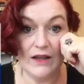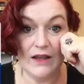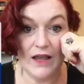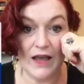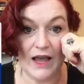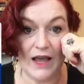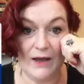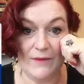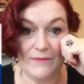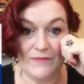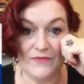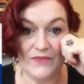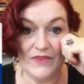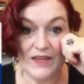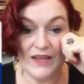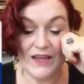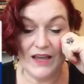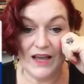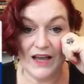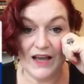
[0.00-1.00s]
Um,
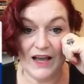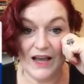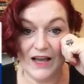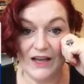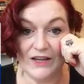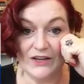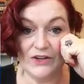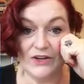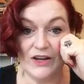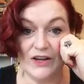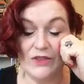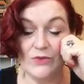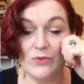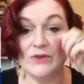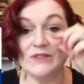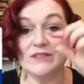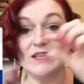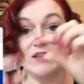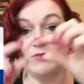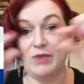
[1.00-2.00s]
underneath,
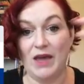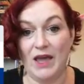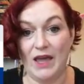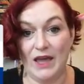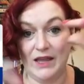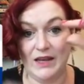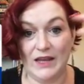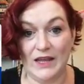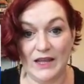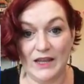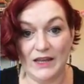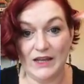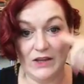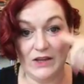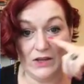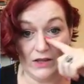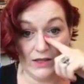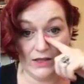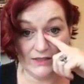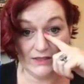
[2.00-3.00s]
once they've paid it,
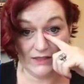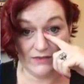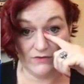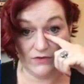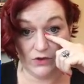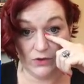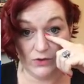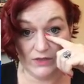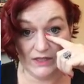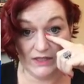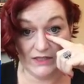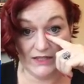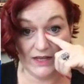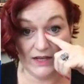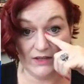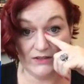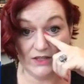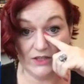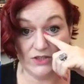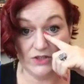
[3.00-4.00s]
it says view
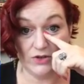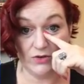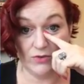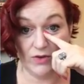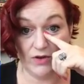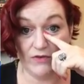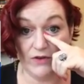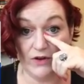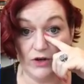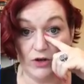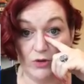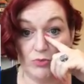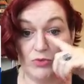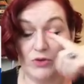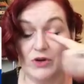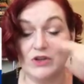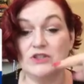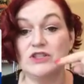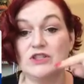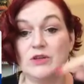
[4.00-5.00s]
details, issue refund, or
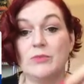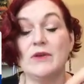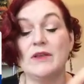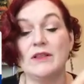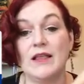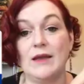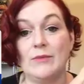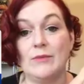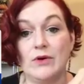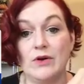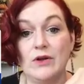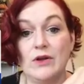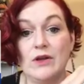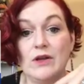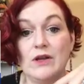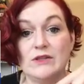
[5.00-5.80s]
print shipping label.